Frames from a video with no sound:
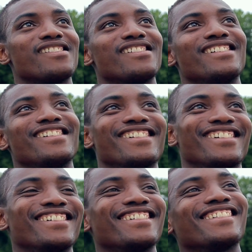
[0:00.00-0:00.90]

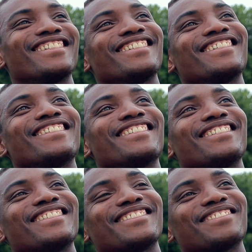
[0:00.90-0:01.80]

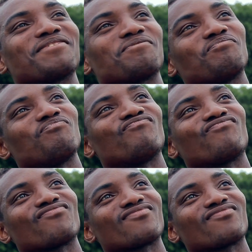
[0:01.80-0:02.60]
[no speech]